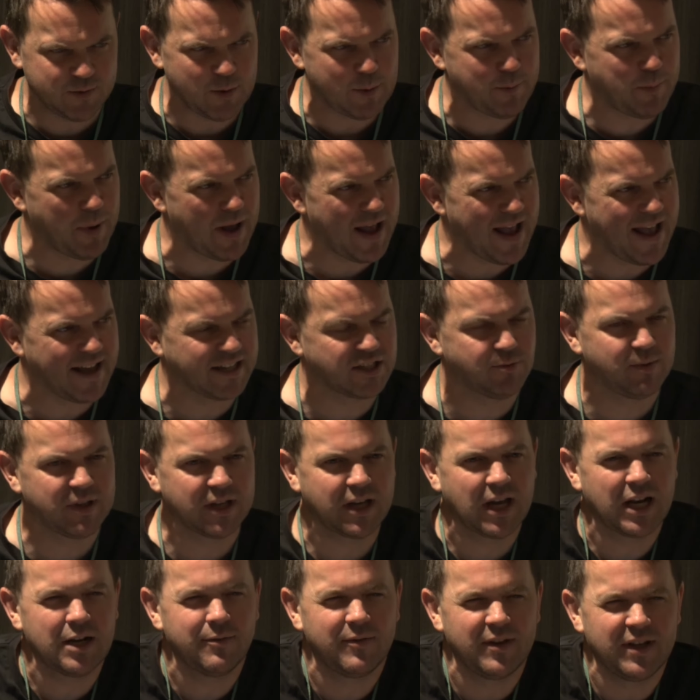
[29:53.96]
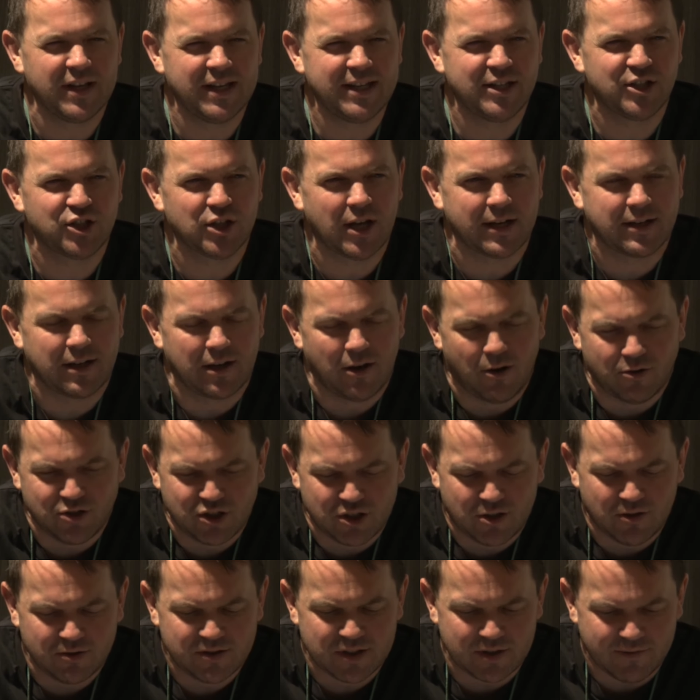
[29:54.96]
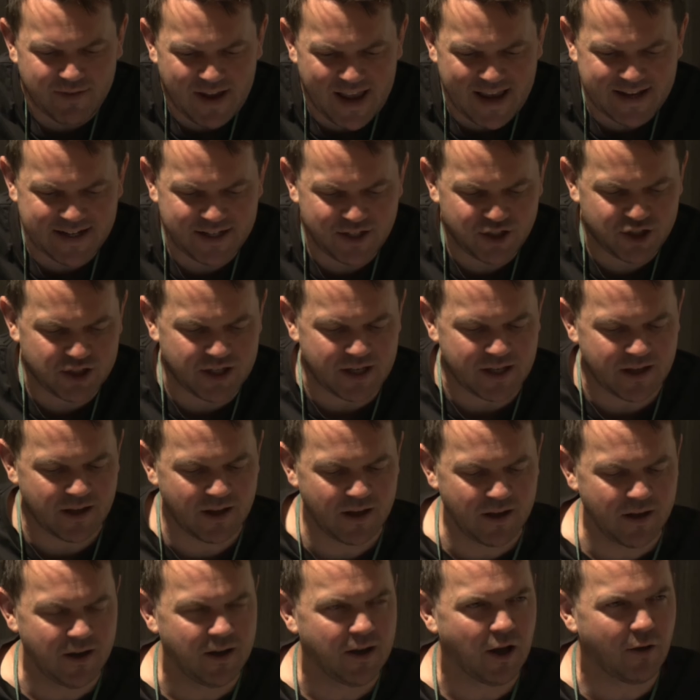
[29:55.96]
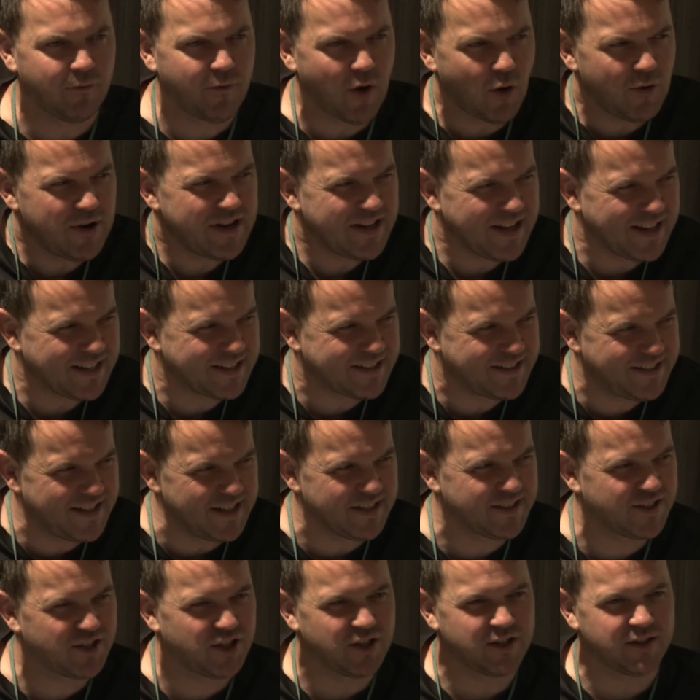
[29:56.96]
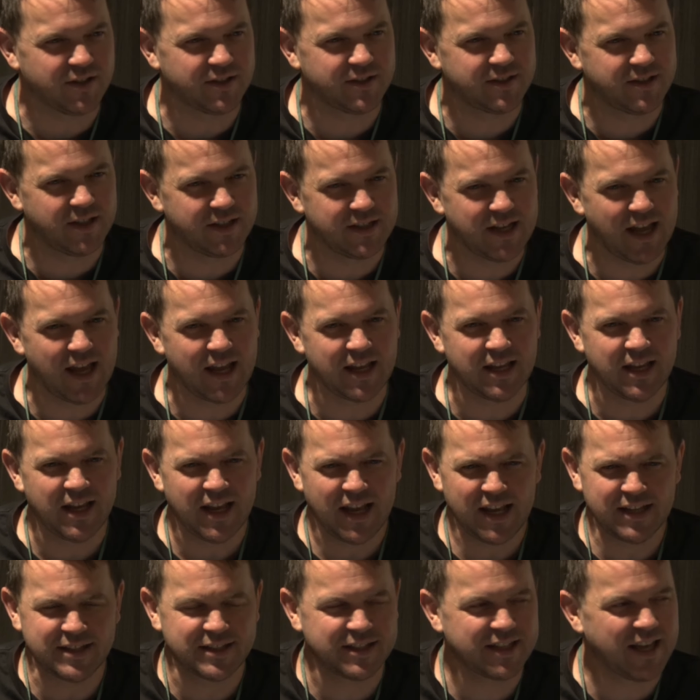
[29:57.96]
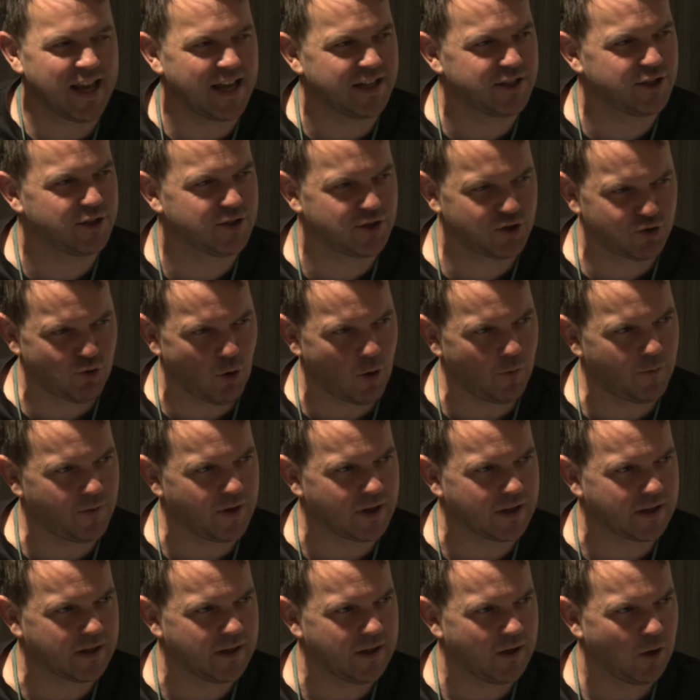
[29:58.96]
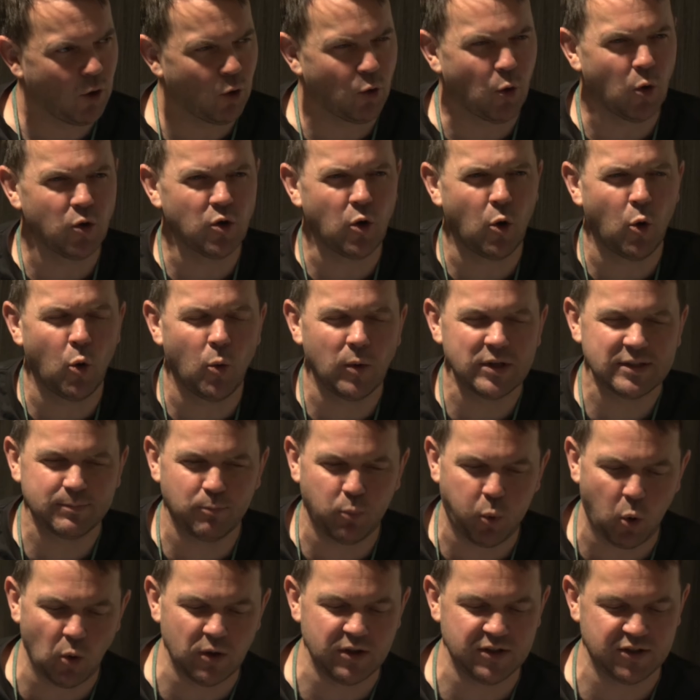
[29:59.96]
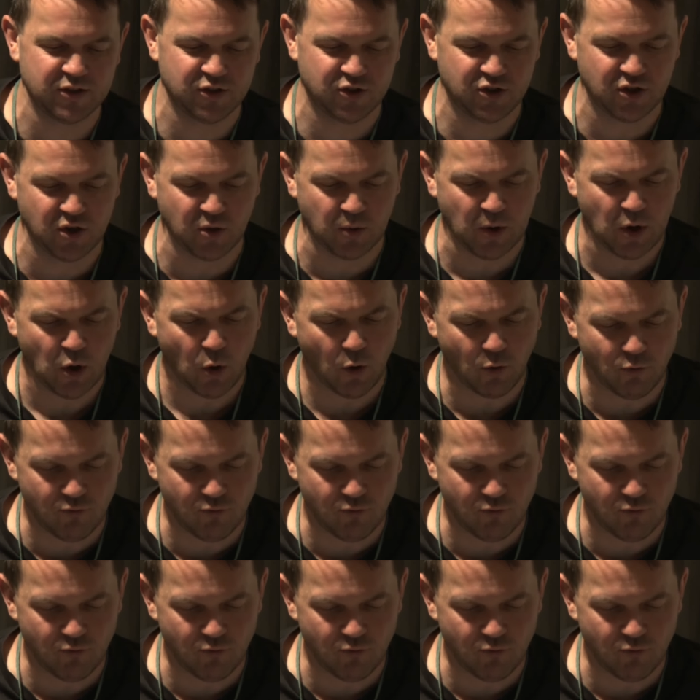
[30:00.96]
packed with a kind of eschatological sort of energy. Our very existence today is catastrophic, or always points to or